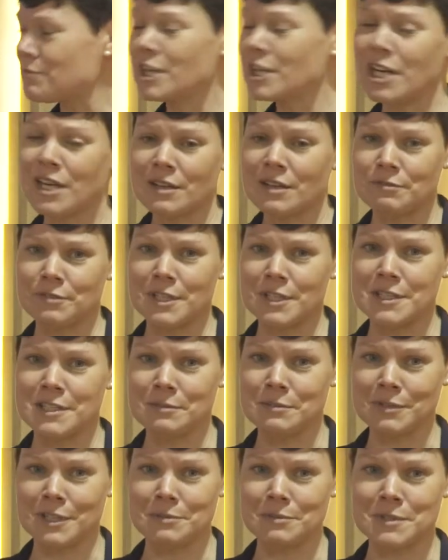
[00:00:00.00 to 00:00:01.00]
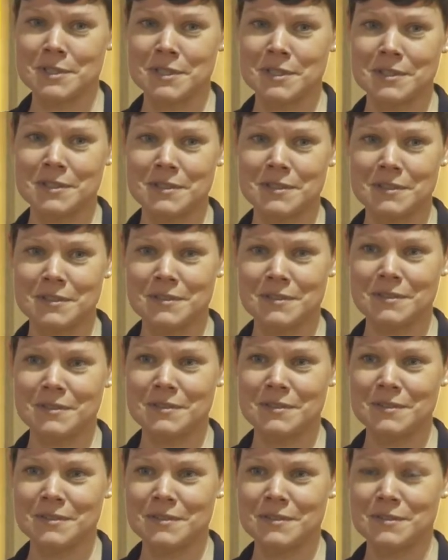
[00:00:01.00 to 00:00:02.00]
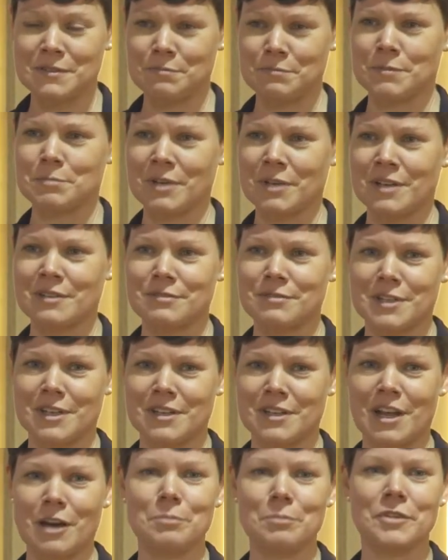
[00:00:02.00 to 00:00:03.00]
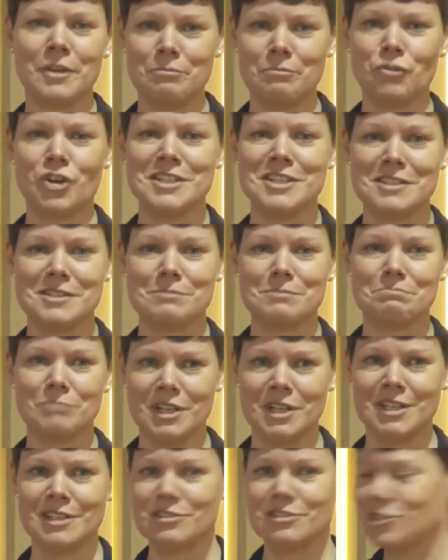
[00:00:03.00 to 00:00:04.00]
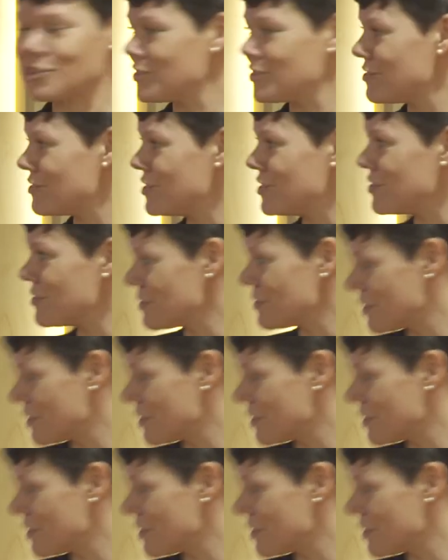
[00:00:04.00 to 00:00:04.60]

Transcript: really lovely to be able to sort of be part of that and help them raise money to do